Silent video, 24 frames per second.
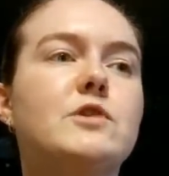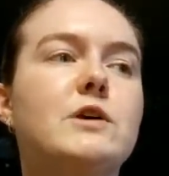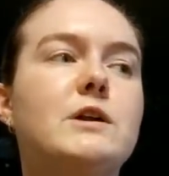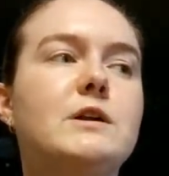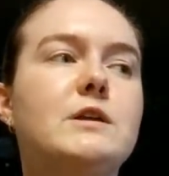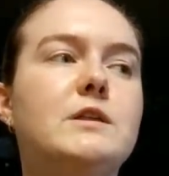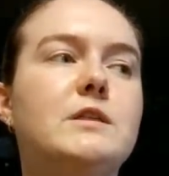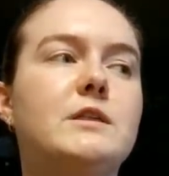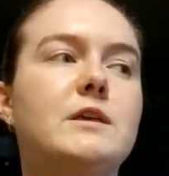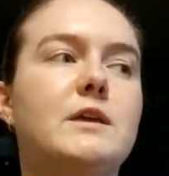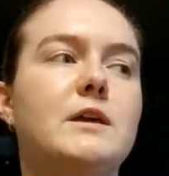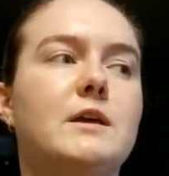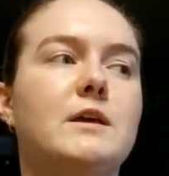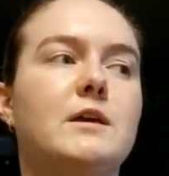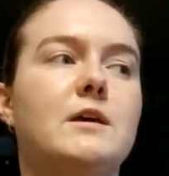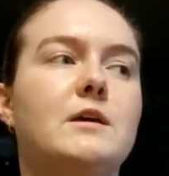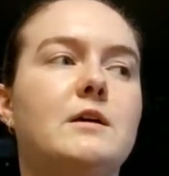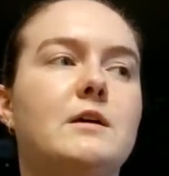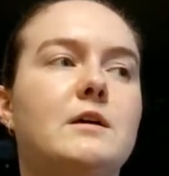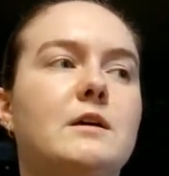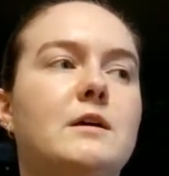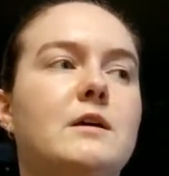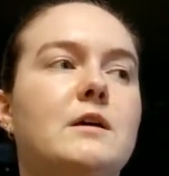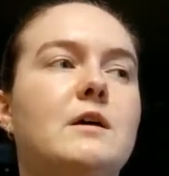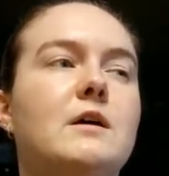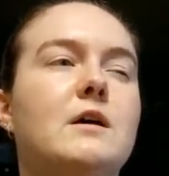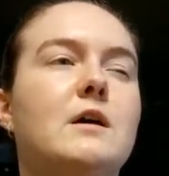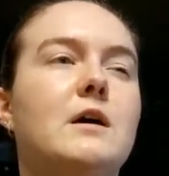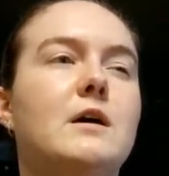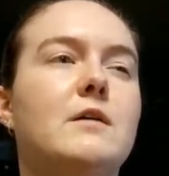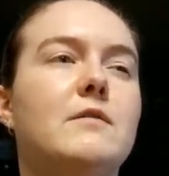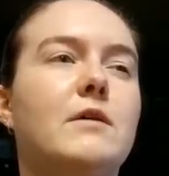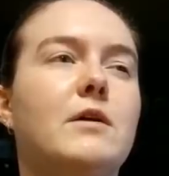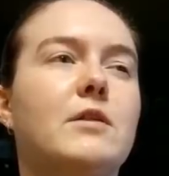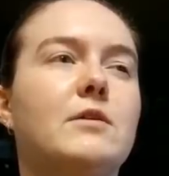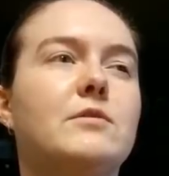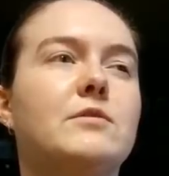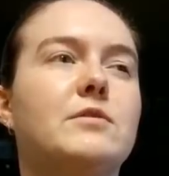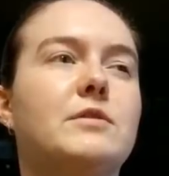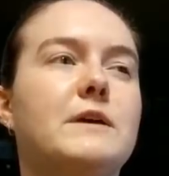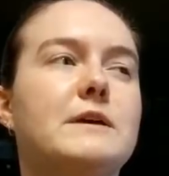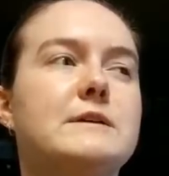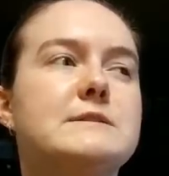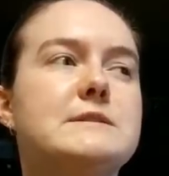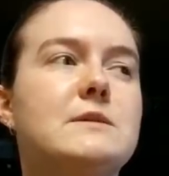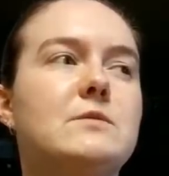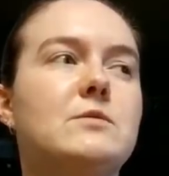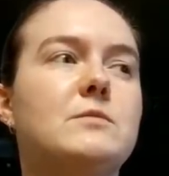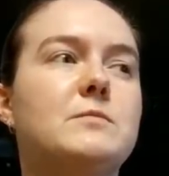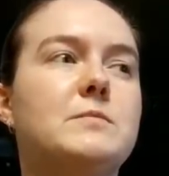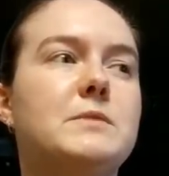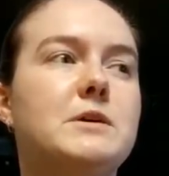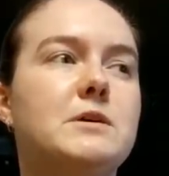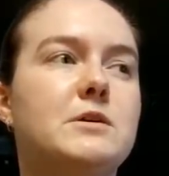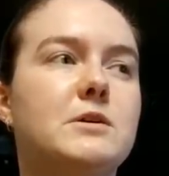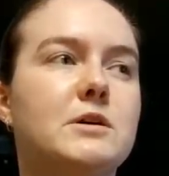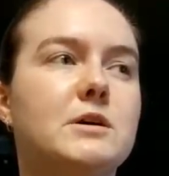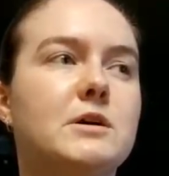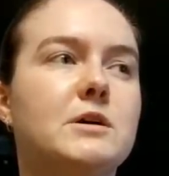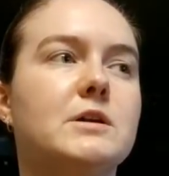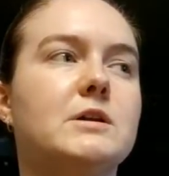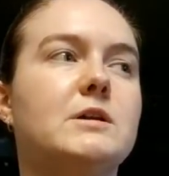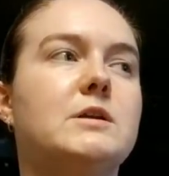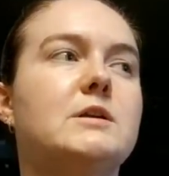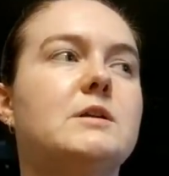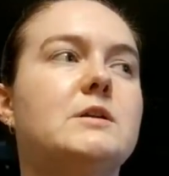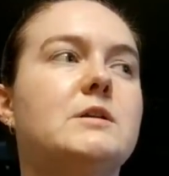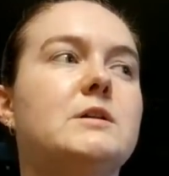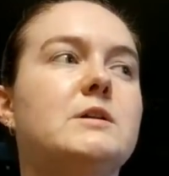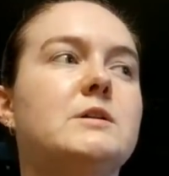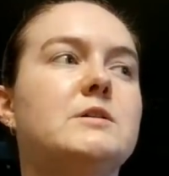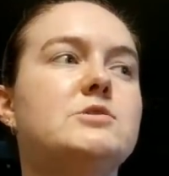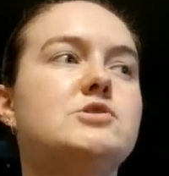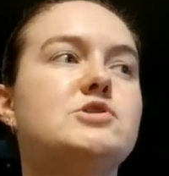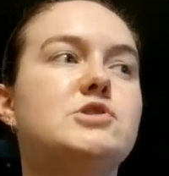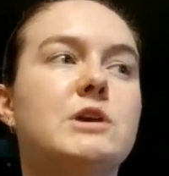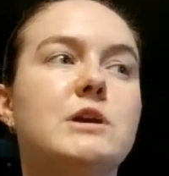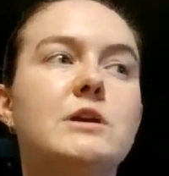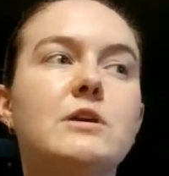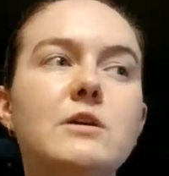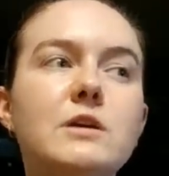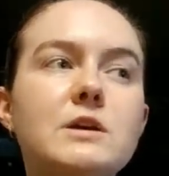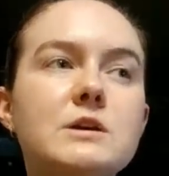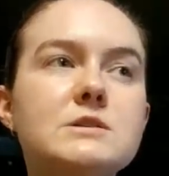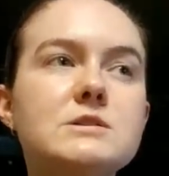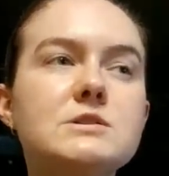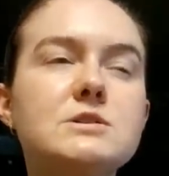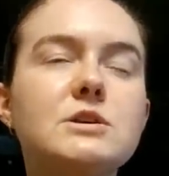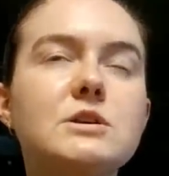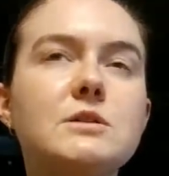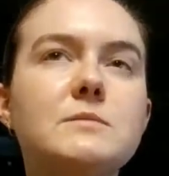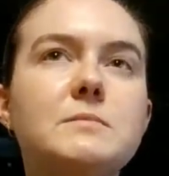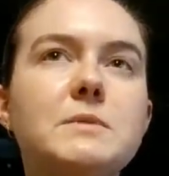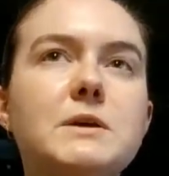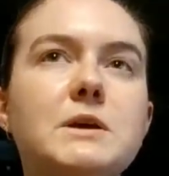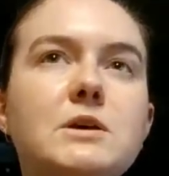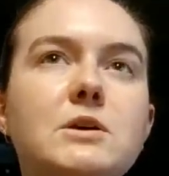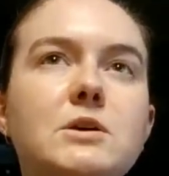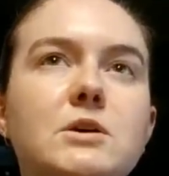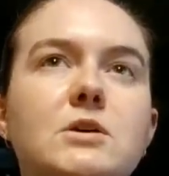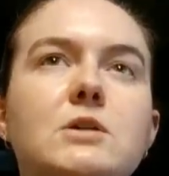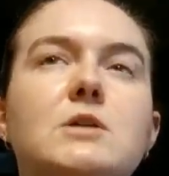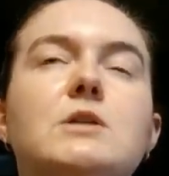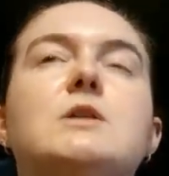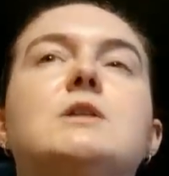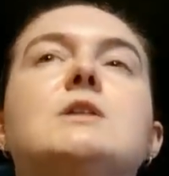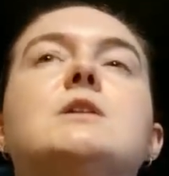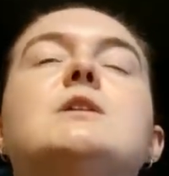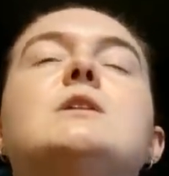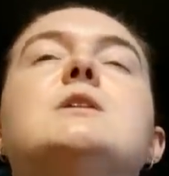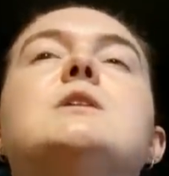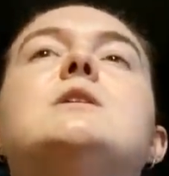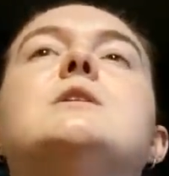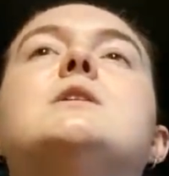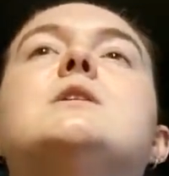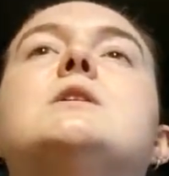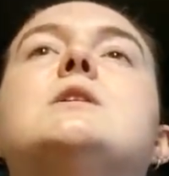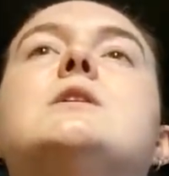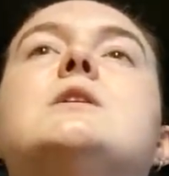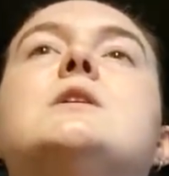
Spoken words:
to think other things that would be good. Cherries could be good.